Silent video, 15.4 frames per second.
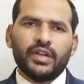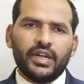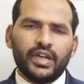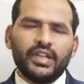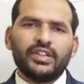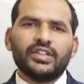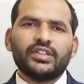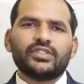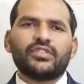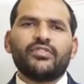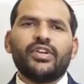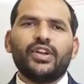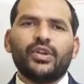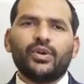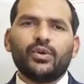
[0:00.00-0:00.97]
In this
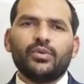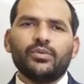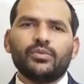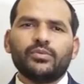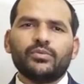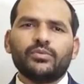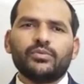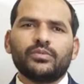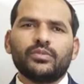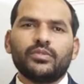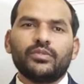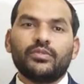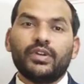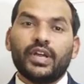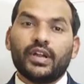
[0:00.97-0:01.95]
video,
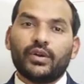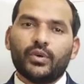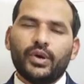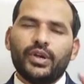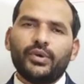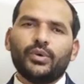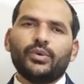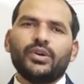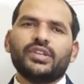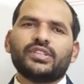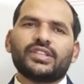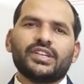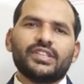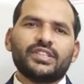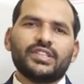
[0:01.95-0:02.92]
we are going to
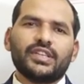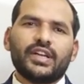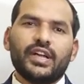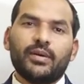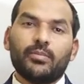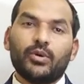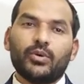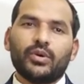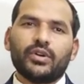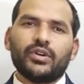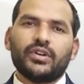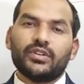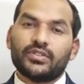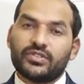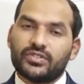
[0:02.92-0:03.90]
discuss
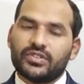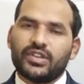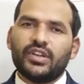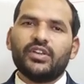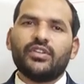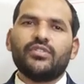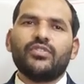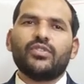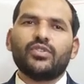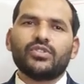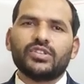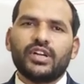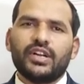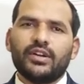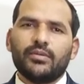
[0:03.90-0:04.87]
about shear
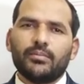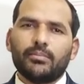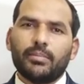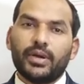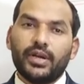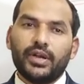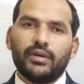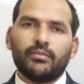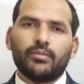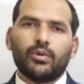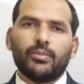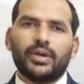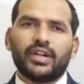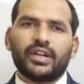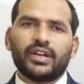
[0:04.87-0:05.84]
force and bending
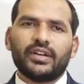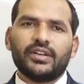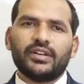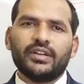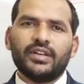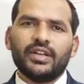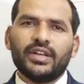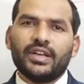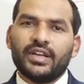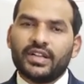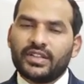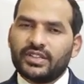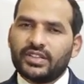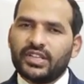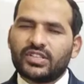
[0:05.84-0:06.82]
moment.
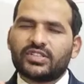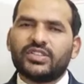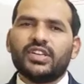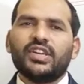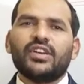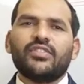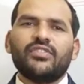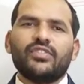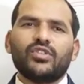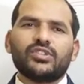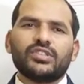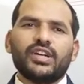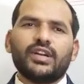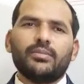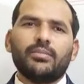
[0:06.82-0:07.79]
The shear
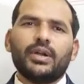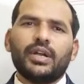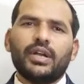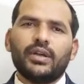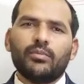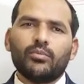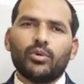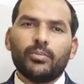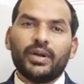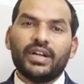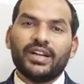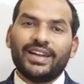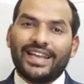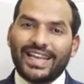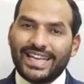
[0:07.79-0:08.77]
force and bending
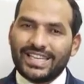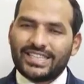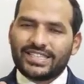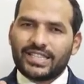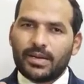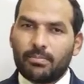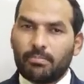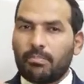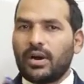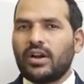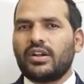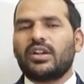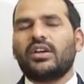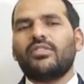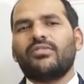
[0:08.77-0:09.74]
moment is the
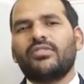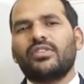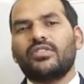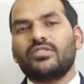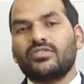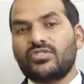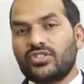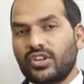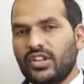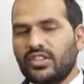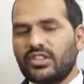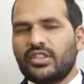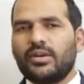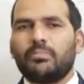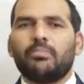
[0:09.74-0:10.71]
part of
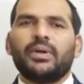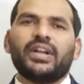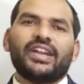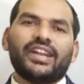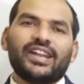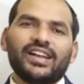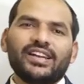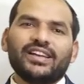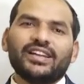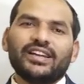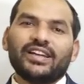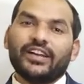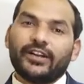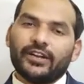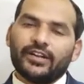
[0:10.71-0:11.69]
strength of material.
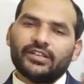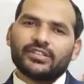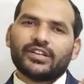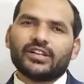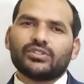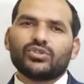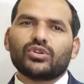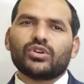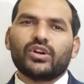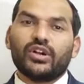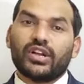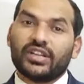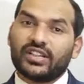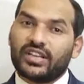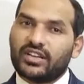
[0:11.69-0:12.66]
It is also
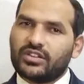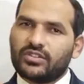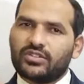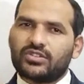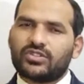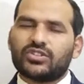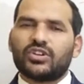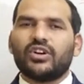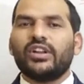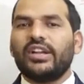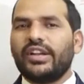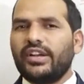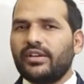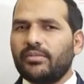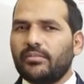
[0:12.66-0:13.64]
called as the
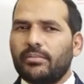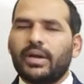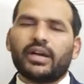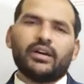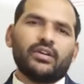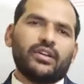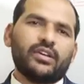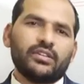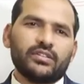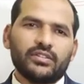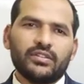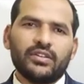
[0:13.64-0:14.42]
solid mechanics.